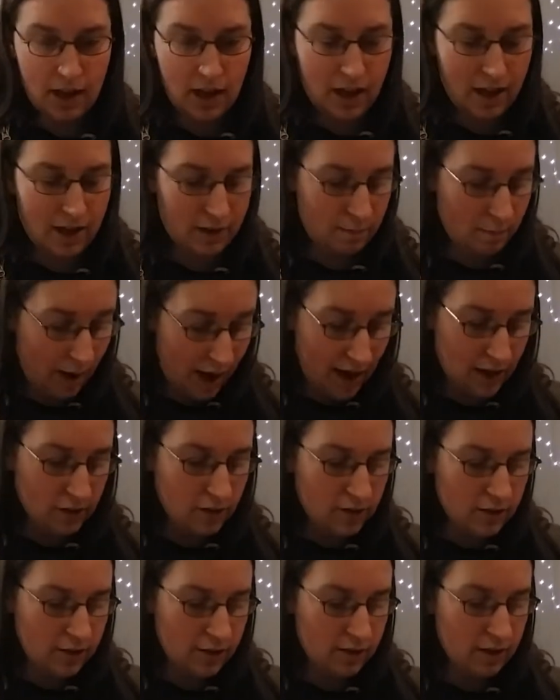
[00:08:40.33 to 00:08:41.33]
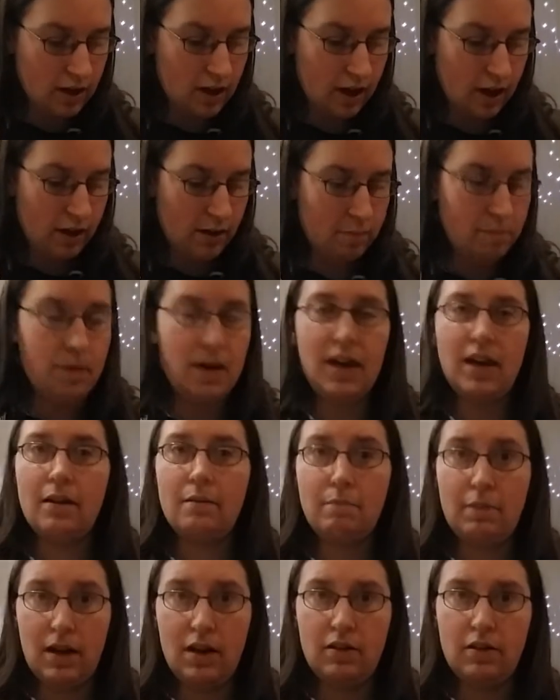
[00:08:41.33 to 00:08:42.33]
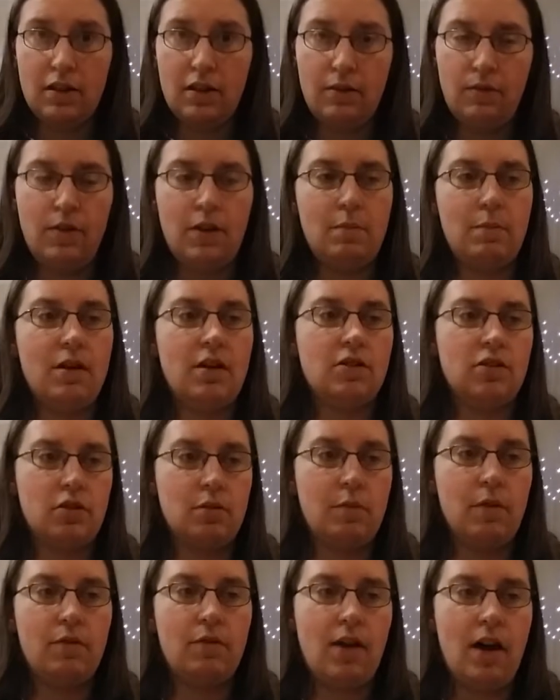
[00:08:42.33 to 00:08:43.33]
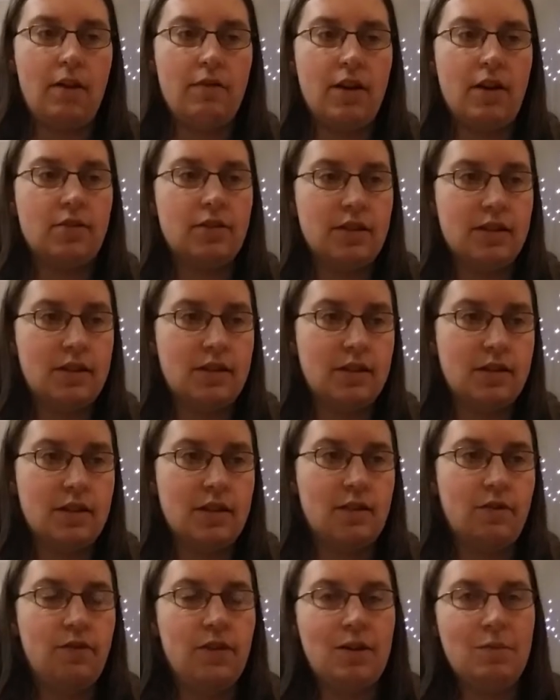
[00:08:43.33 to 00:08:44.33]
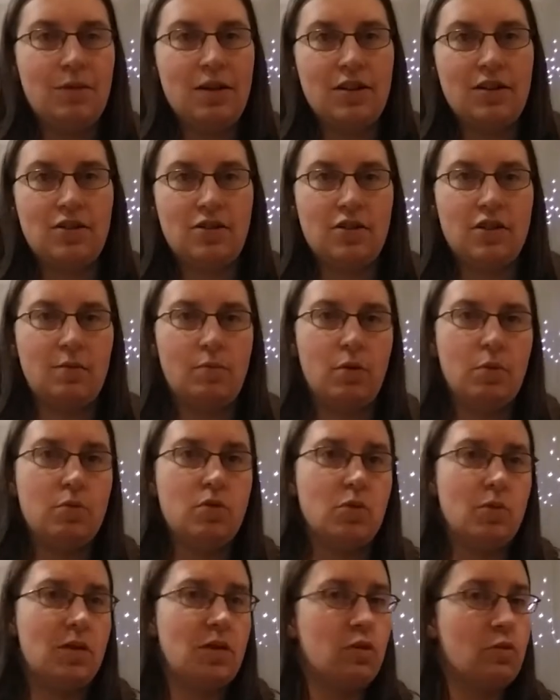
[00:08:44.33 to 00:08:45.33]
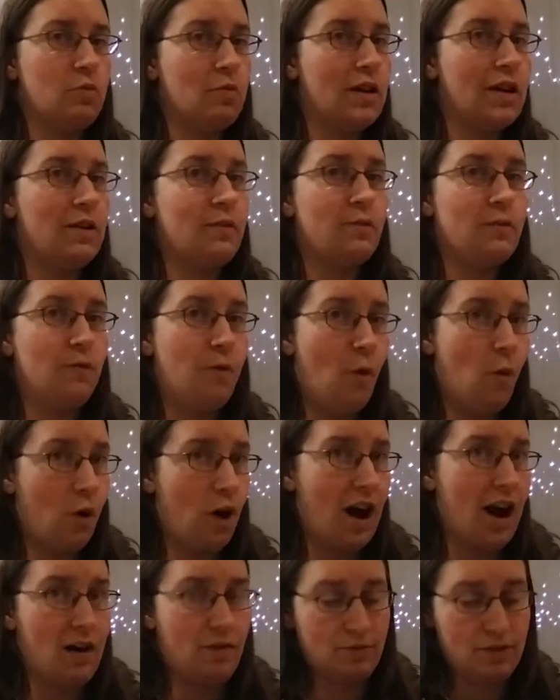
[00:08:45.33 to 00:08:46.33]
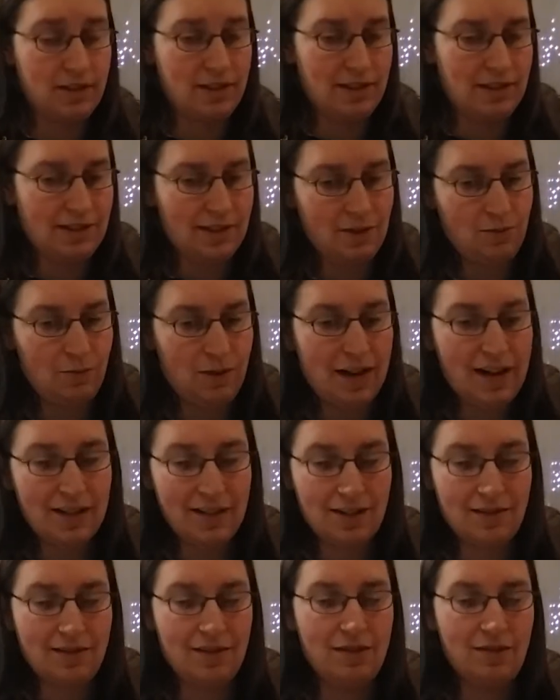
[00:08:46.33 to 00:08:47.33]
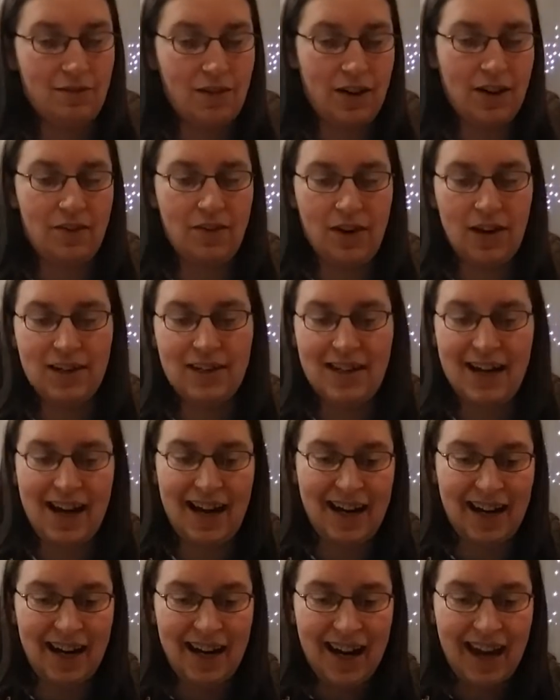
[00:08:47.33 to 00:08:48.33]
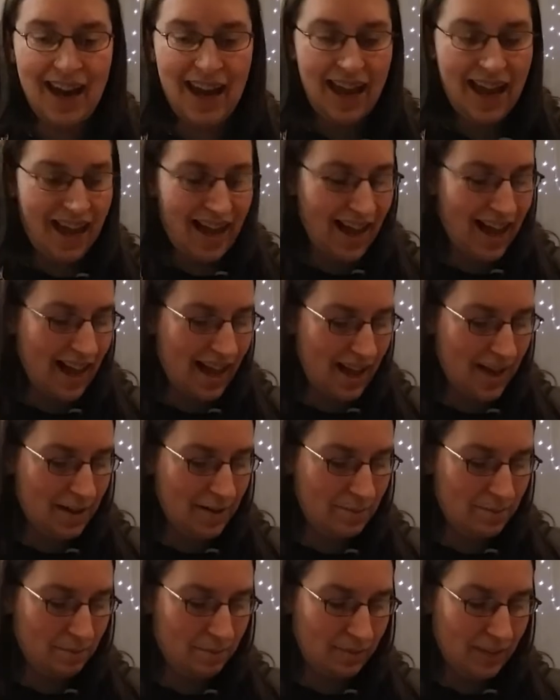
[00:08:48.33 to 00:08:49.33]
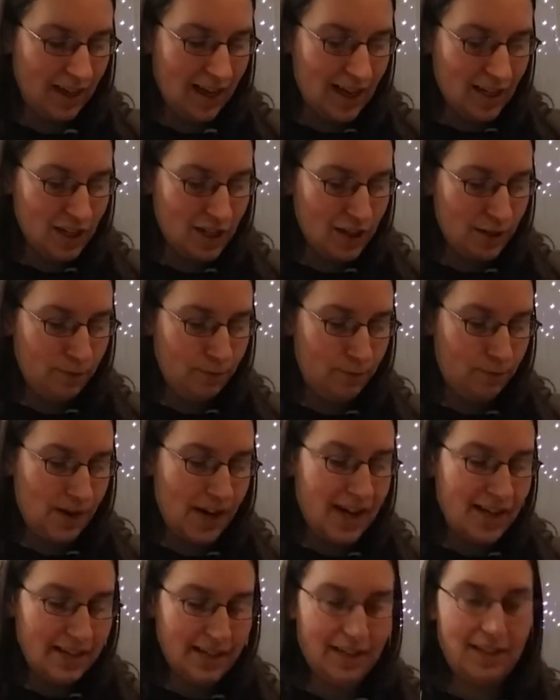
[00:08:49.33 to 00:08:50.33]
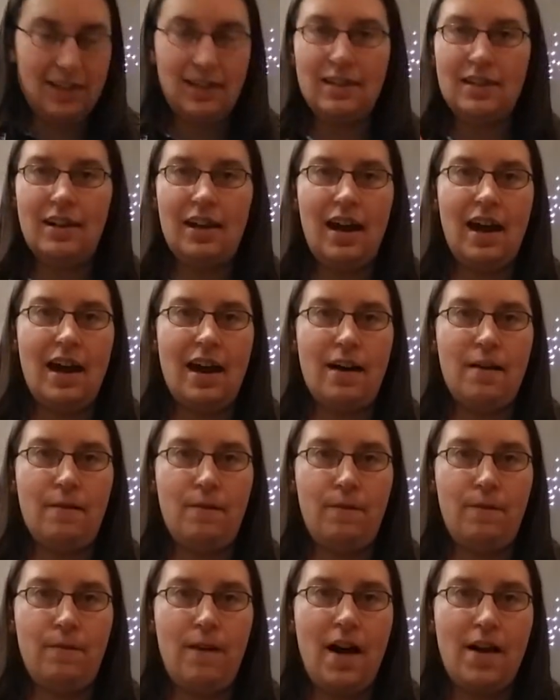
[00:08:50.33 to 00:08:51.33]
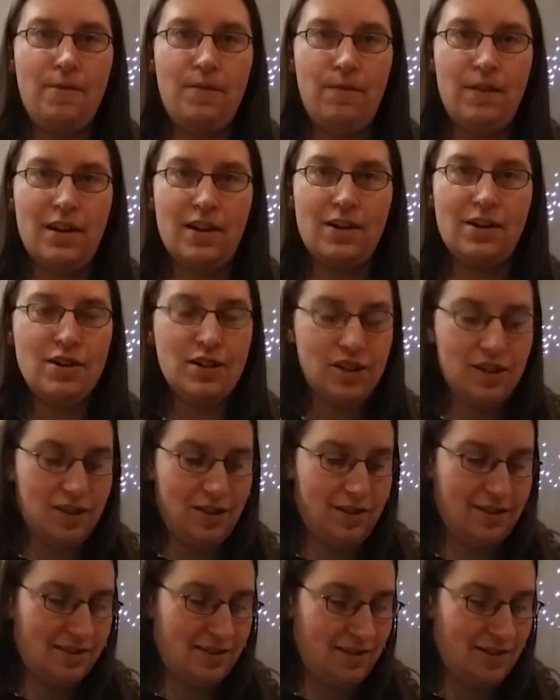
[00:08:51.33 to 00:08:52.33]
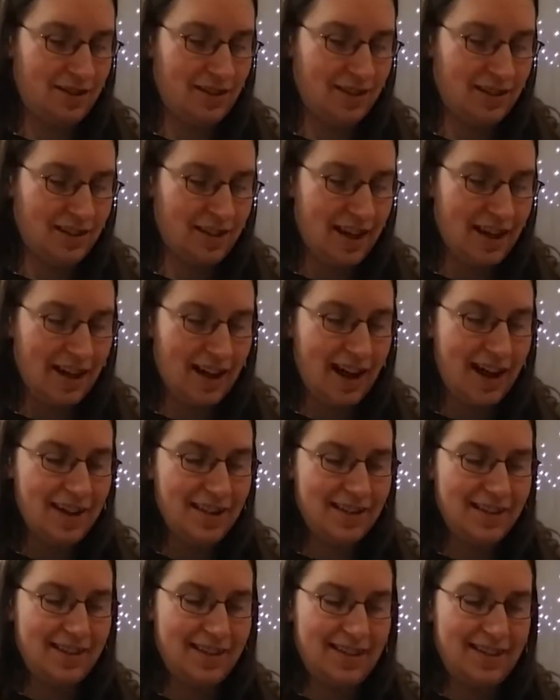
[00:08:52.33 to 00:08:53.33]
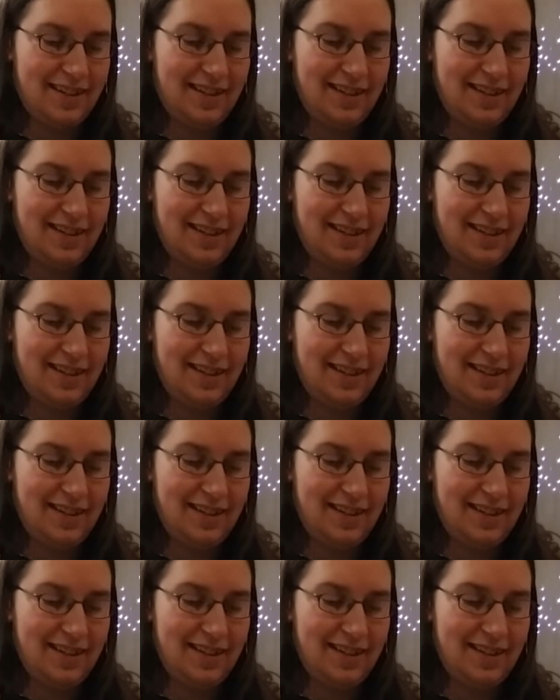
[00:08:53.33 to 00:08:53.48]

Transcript: The males, being bigger than the females, are about 5 ounces. The females are somewhere between 3 and 4 ounces in weight, so they're very, very tiny. Each of their feet have 5 fingers, just like us.